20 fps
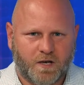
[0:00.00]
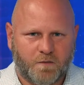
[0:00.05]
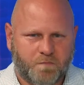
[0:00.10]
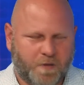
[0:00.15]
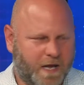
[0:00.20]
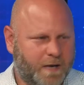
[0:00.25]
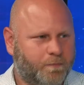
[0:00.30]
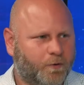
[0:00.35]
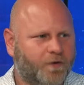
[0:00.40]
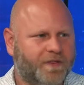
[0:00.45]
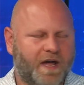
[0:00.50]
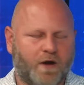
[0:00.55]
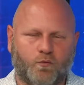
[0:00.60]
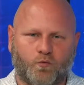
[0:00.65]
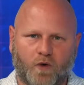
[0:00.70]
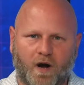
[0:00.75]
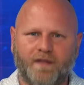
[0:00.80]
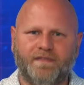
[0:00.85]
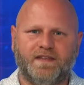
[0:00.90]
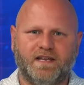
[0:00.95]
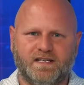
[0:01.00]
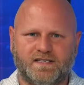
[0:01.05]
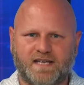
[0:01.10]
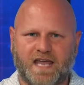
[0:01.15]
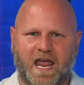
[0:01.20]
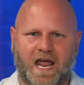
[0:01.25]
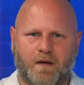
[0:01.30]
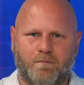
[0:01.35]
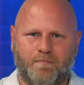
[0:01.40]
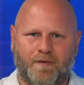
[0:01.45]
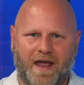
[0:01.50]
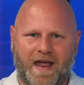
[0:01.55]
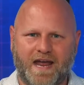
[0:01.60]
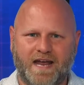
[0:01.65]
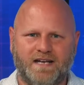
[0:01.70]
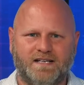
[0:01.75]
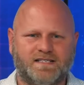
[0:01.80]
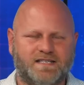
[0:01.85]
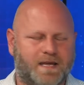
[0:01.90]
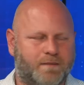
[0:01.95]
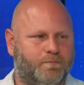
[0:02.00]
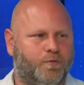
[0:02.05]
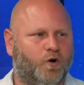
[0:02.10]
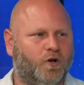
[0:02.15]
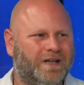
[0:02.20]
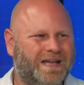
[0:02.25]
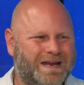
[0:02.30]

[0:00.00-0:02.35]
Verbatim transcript: people that run these campaigns that pull